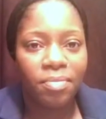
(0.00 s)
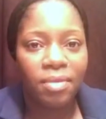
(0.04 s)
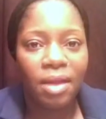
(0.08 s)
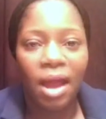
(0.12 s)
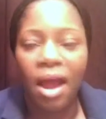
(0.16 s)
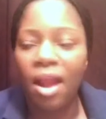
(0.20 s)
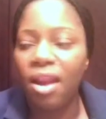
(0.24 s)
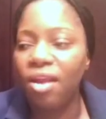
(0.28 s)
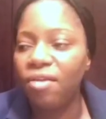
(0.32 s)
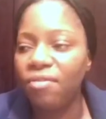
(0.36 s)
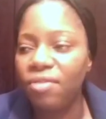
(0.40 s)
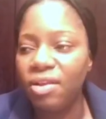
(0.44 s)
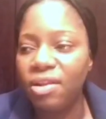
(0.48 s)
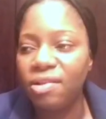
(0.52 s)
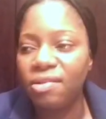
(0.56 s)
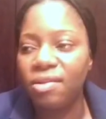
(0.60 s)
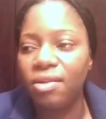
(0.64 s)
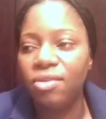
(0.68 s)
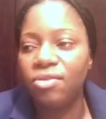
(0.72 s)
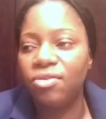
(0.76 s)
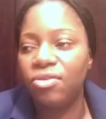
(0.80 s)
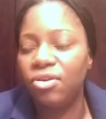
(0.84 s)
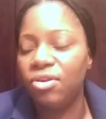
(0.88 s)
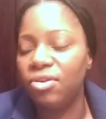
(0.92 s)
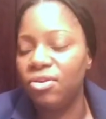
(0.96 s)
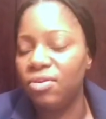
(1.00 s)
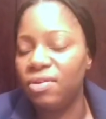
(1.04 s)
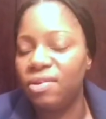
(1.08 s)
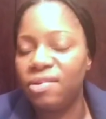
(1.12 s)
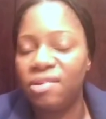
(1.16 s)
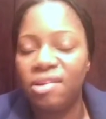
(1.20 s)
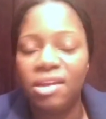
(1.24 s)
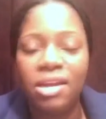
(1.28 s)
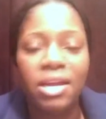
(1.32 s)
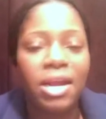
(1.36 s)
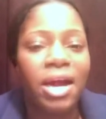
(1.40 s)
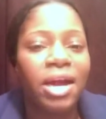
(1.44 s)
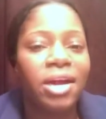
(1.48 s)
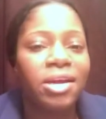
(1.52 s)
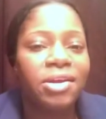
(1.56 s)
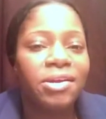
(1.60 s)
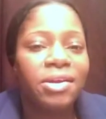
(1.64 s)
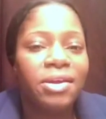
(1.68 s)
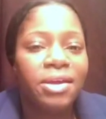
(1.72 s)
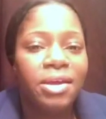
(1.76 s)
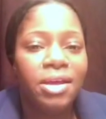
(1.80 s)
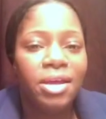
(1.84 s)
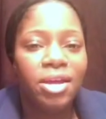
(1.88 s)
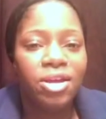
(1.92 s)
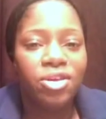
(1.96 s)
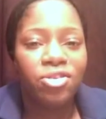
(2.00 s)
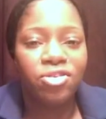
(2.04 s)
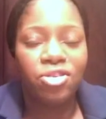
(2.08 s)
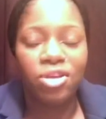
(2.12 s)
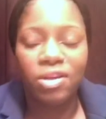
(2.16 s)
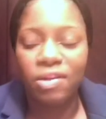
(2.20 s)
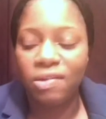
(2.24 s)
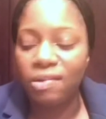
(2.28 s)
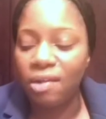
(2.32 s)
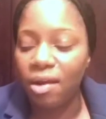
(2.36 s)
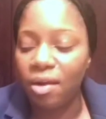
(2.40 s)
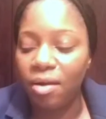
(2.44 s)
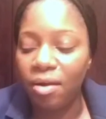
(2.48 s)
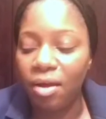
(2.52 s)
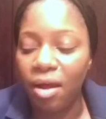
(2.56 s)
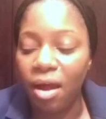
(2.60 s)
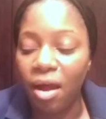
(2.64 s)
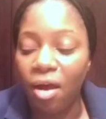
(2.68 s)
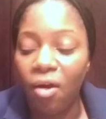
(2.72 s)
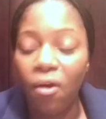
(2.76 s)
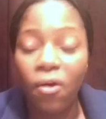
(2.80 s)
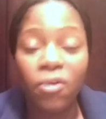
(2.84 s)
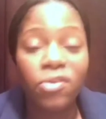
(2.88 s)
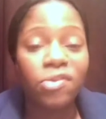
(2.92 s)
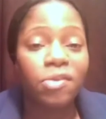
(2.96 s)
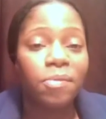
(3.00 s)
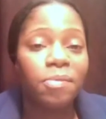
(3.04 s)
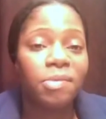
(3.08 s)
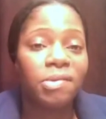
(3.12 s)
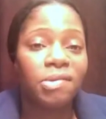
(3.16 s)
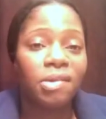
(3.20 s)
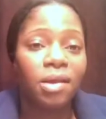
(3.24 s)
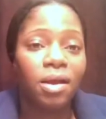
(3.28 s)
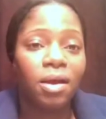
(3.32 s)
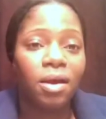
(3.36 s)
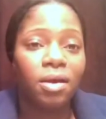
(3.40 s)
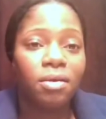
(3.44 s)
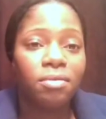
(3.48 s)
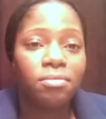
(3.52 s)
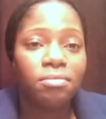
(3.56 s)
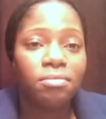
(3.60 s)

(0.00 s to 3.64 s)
I love listening to Sinak. She's an awesome singer.